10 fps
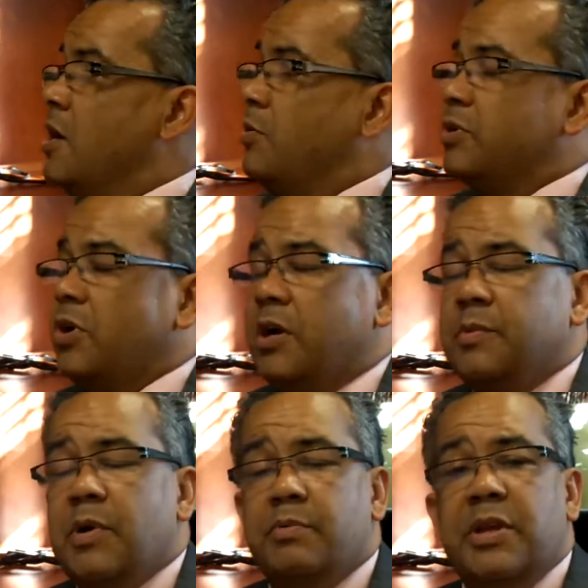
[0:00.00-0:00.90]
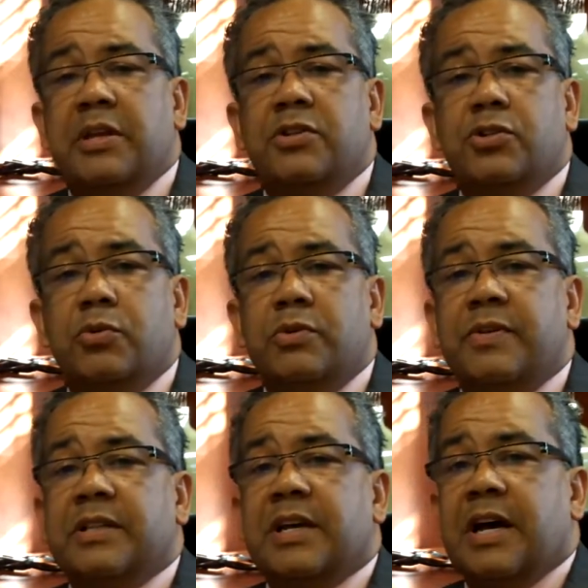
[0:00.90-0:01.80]
We're talking about making sure we've
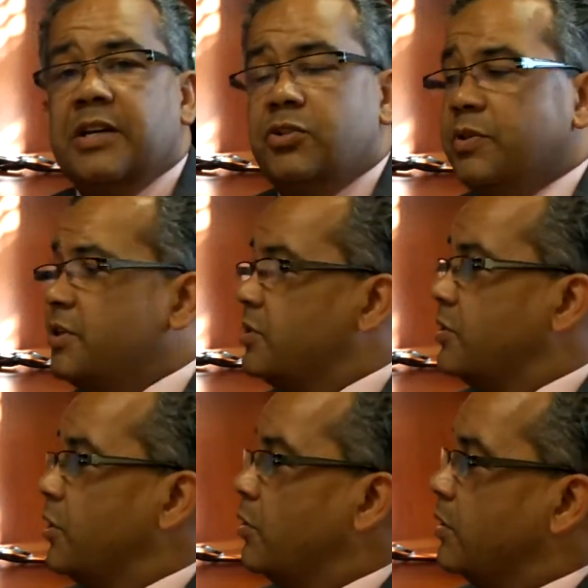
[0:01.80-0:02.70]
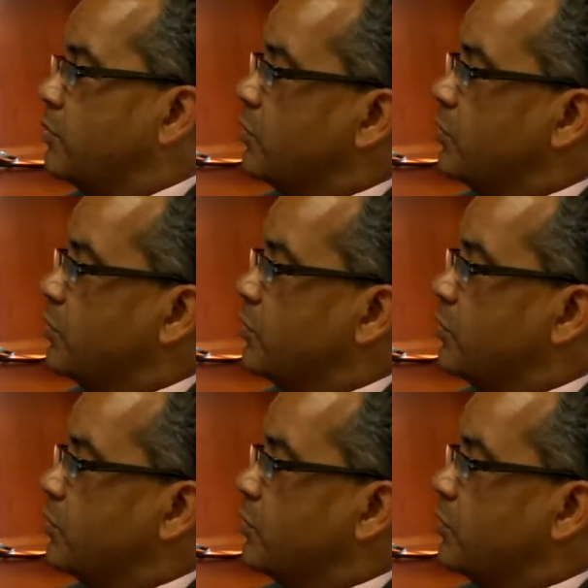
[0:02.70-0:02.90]
got the hydration going.